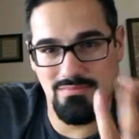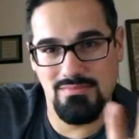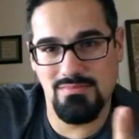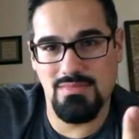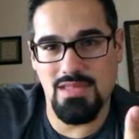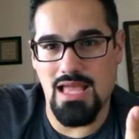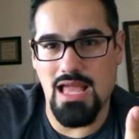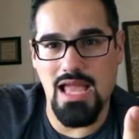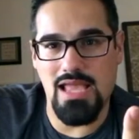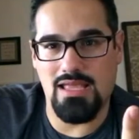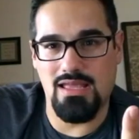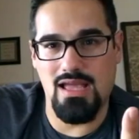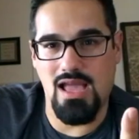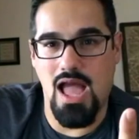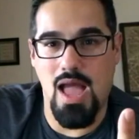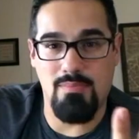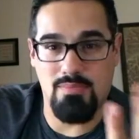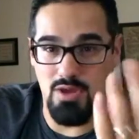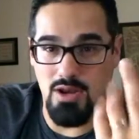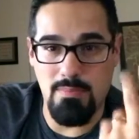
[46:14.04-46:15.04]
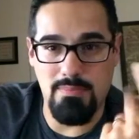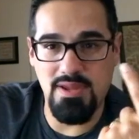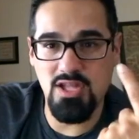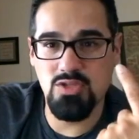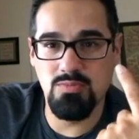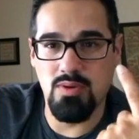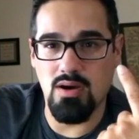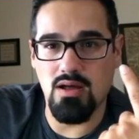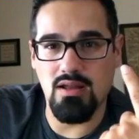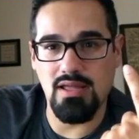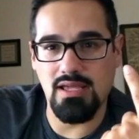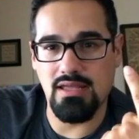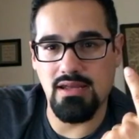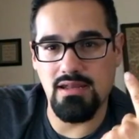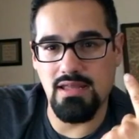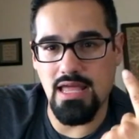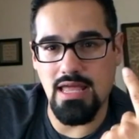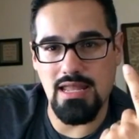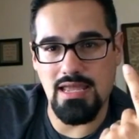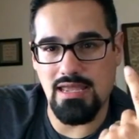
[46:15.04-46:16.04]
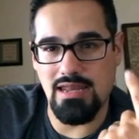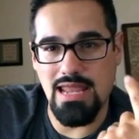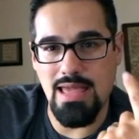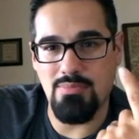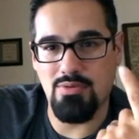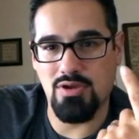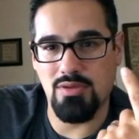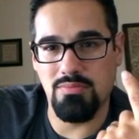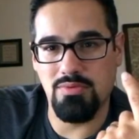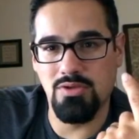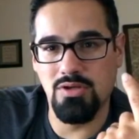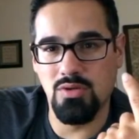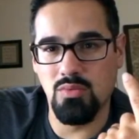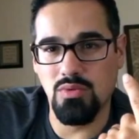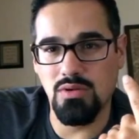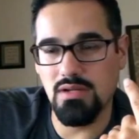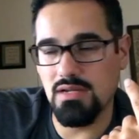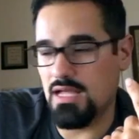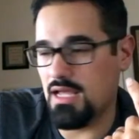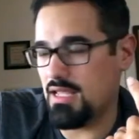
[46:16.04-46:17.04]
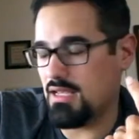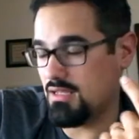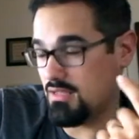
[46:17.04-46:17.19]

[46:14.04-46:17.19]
I'm gonna beach ball like an Apple computer would. I